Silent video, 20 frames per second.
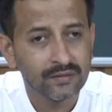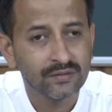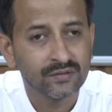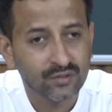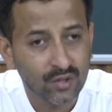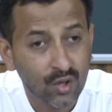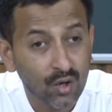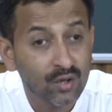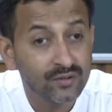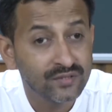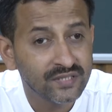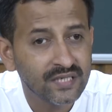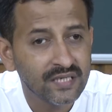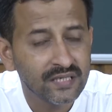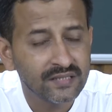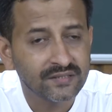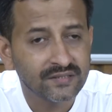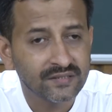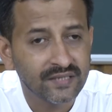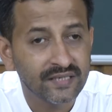
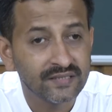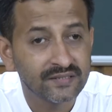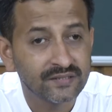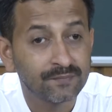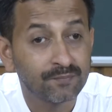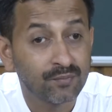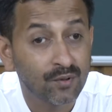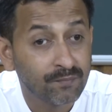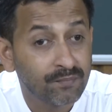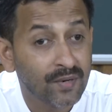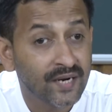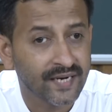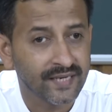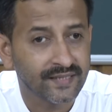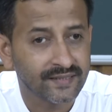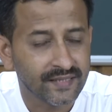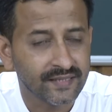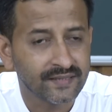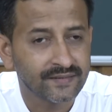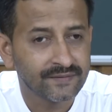theological stage
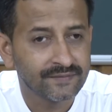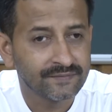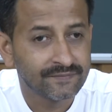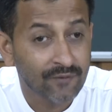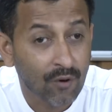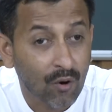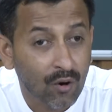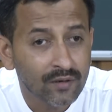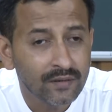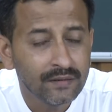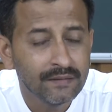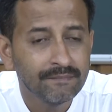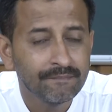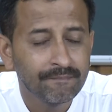propagated for,